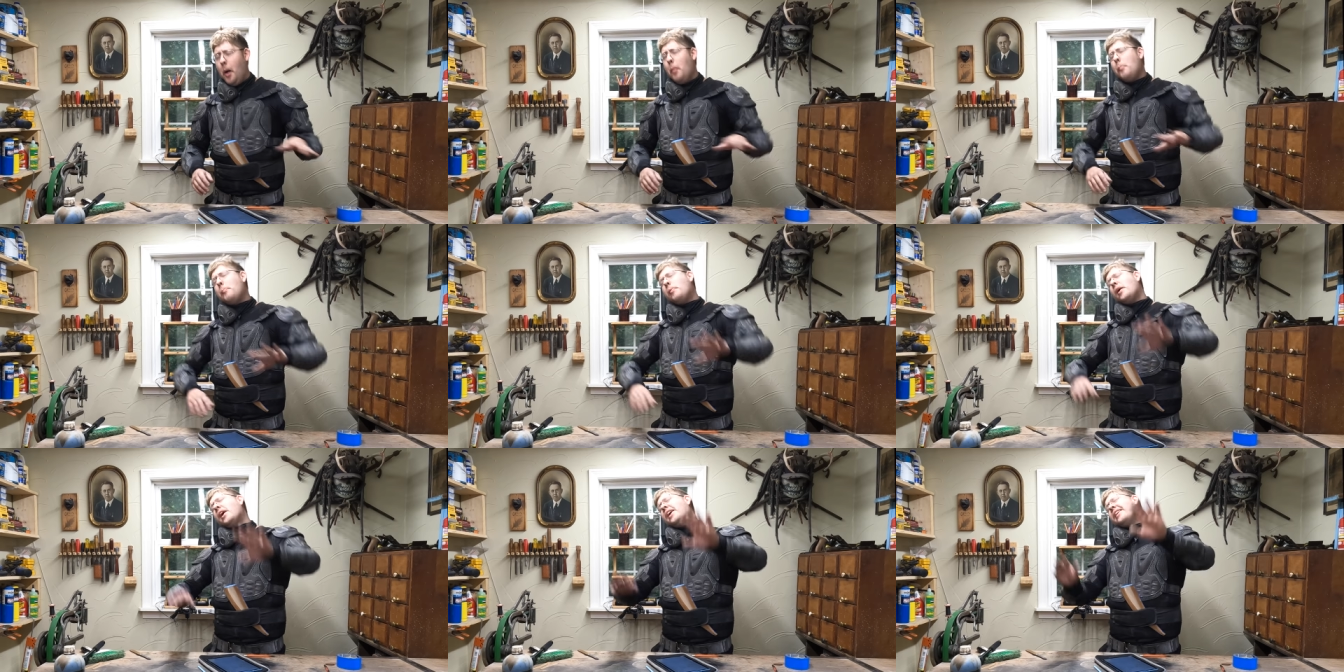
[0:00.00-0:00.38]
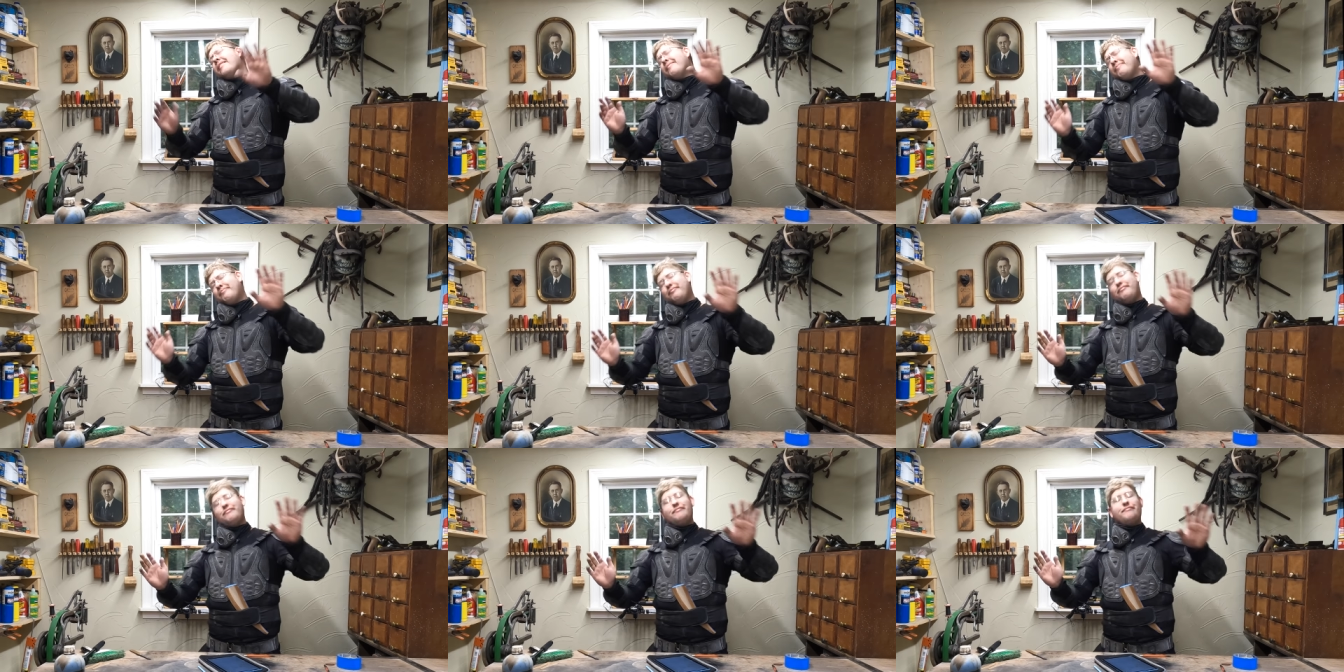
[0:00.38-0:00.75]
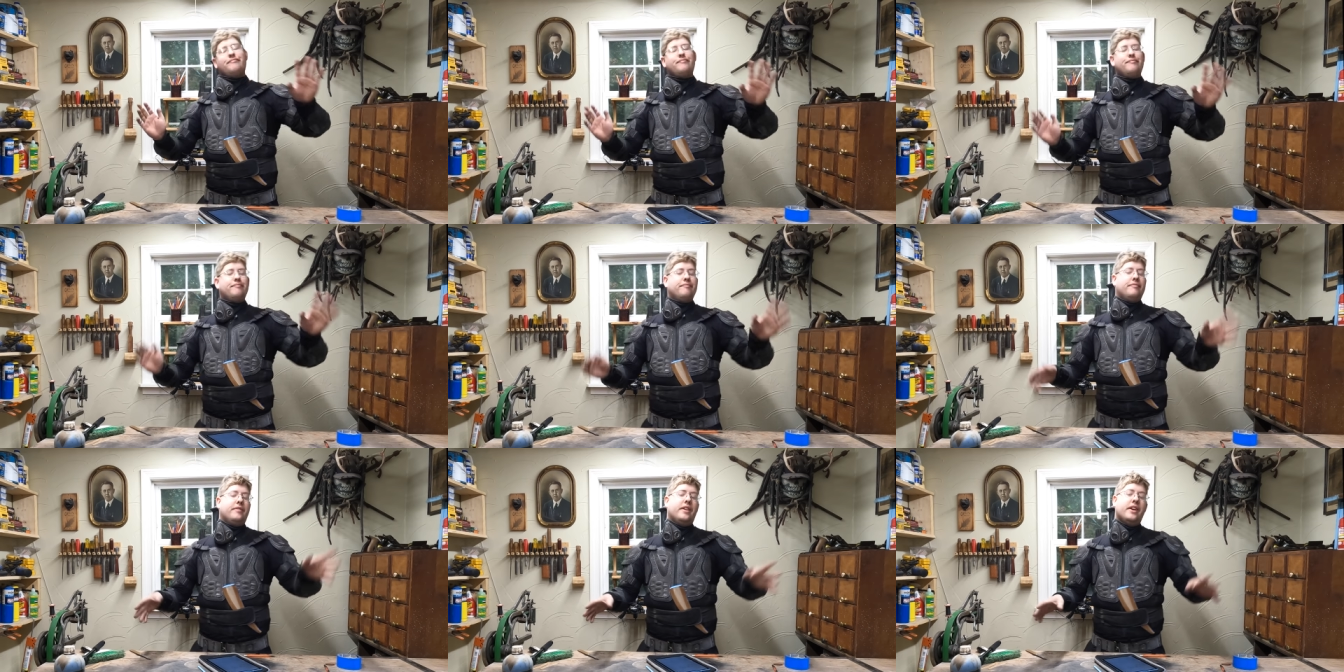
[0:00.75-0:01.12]
but
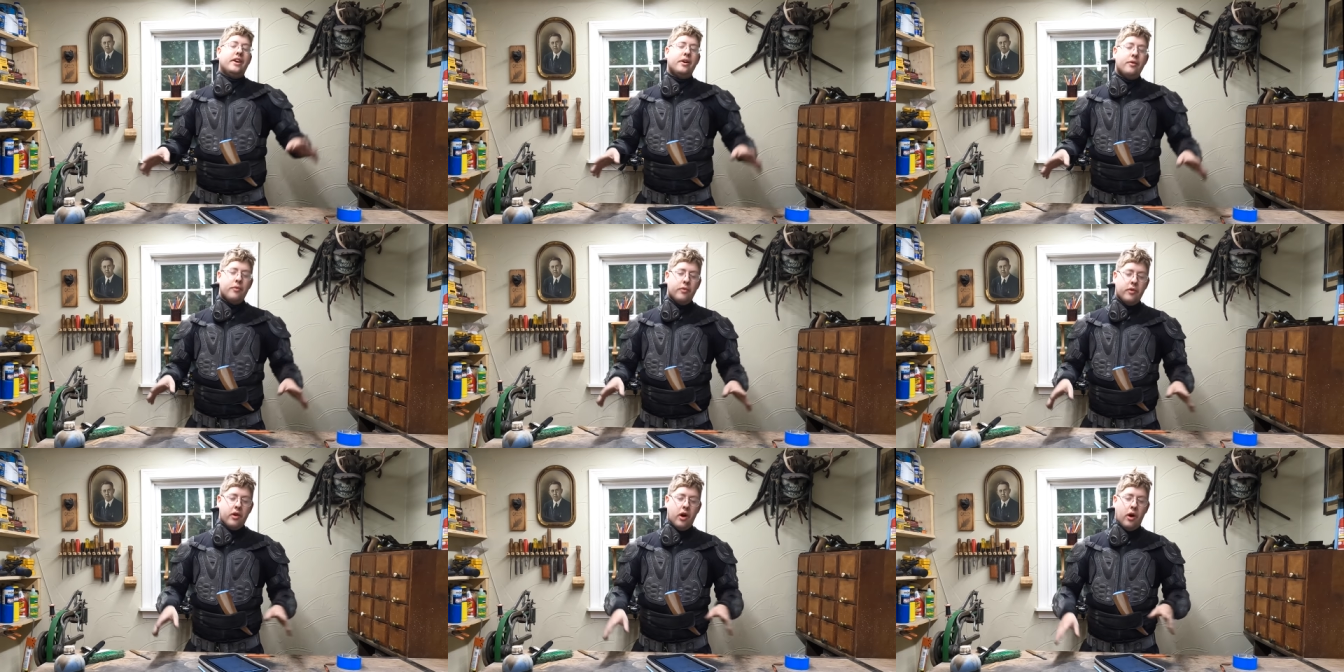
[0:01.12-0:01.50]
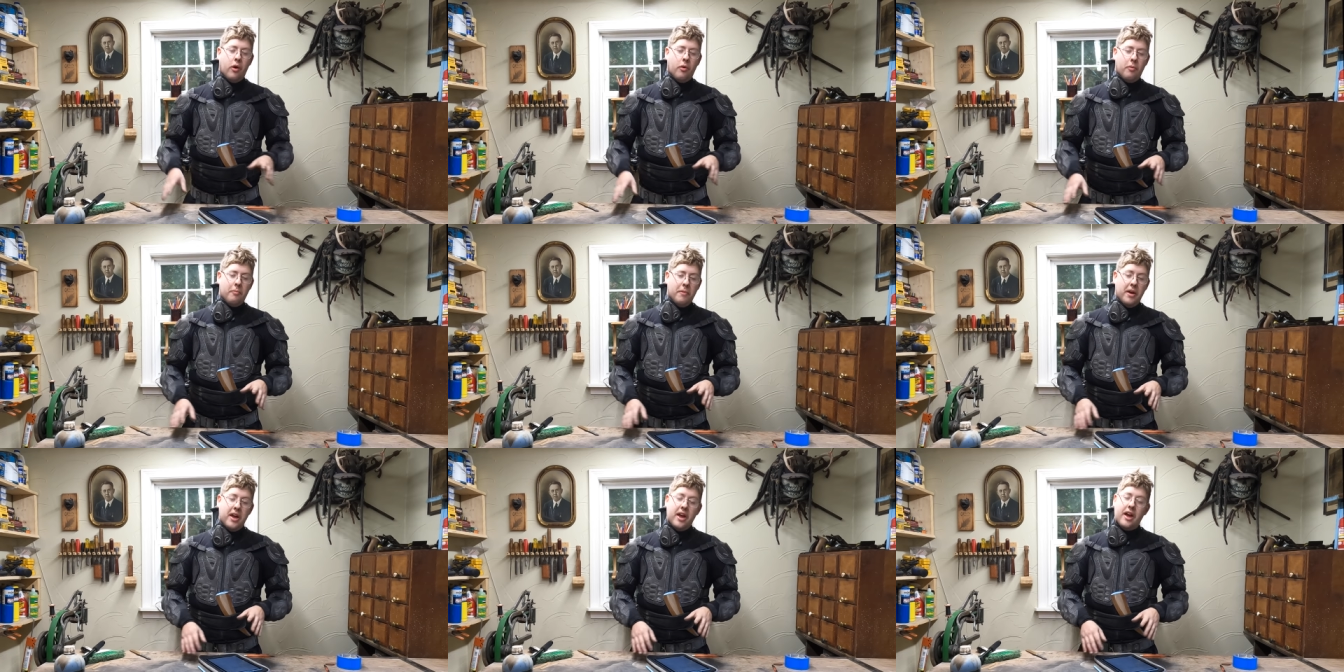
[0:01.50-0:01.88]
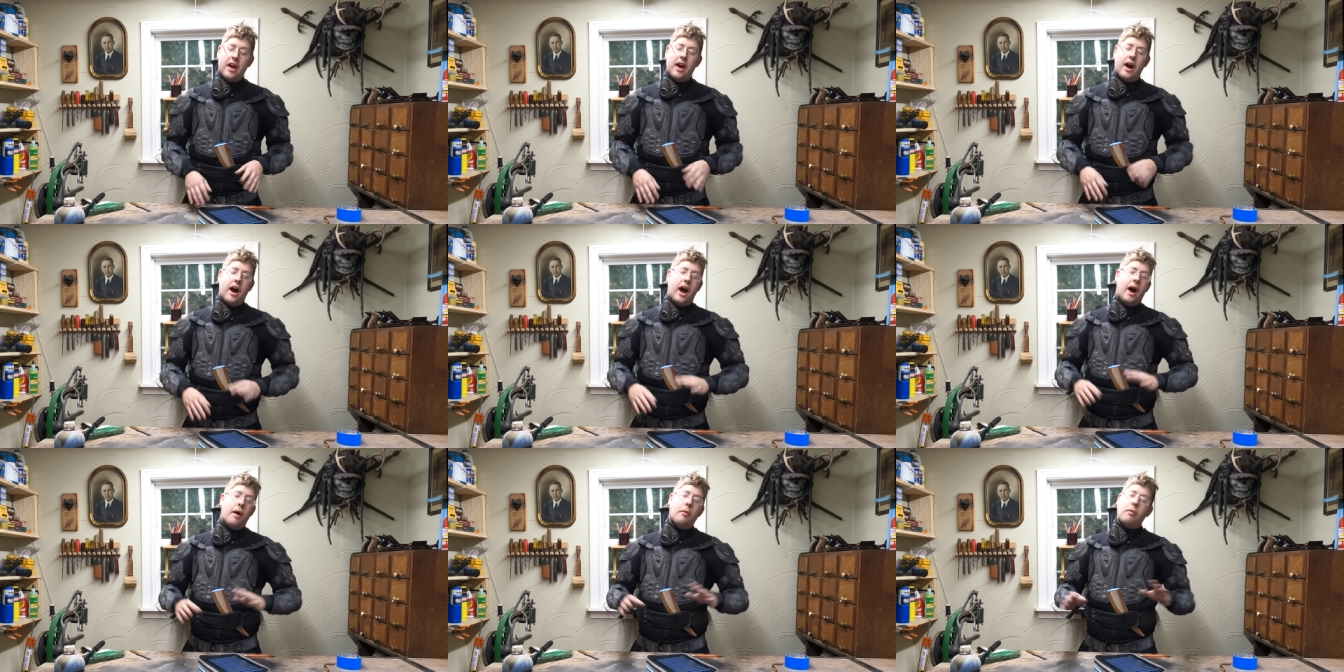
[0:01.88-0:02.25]
you know
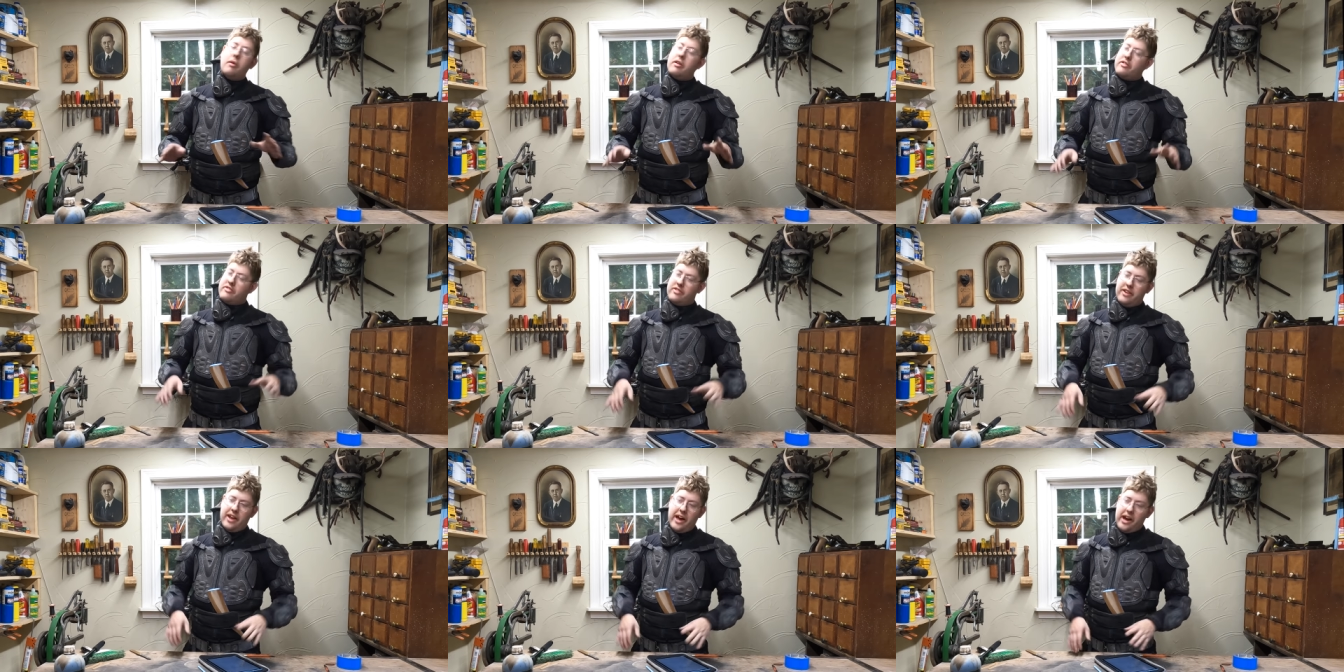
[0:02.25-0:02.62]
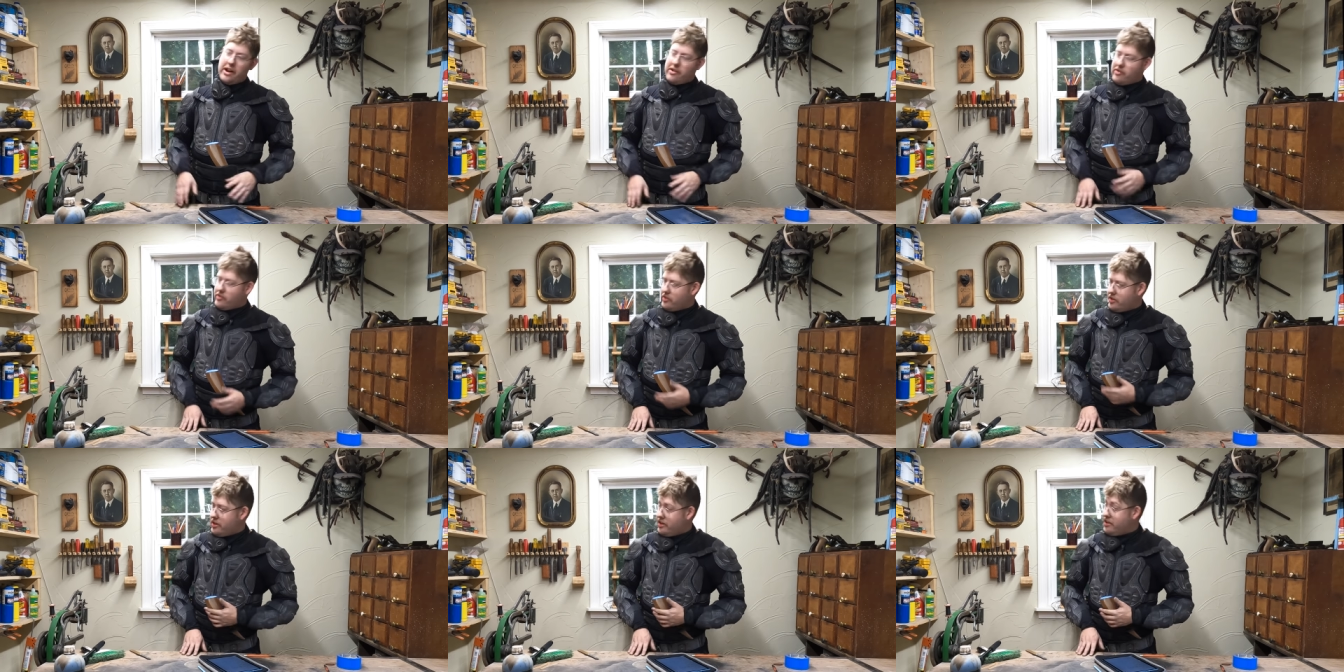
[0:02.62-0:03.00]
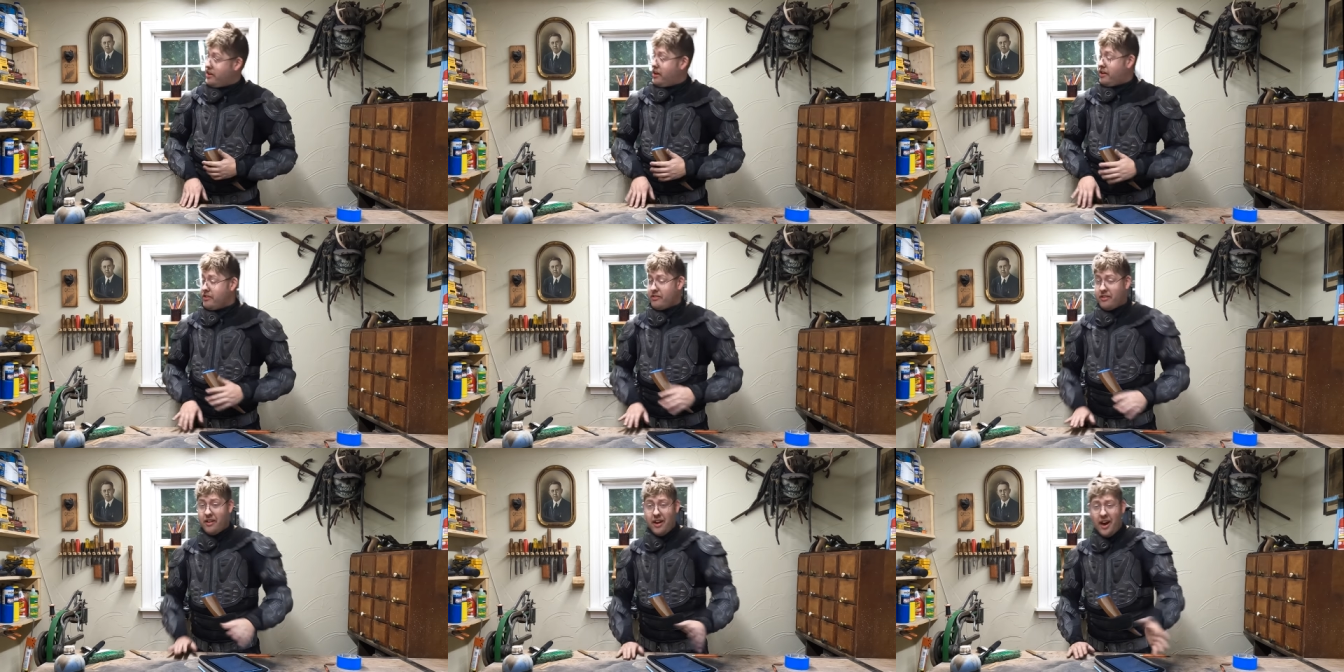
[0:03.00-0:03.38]
me. I wasn't actually in the
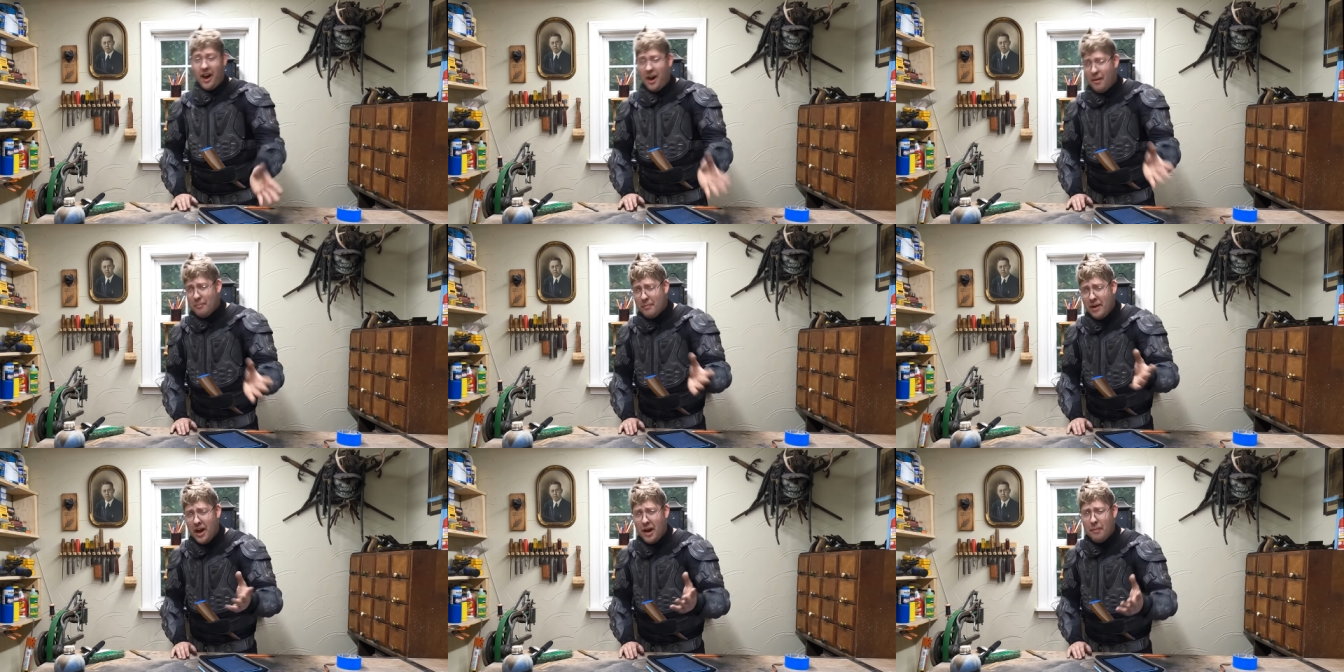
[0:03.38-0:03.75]
desert. I'm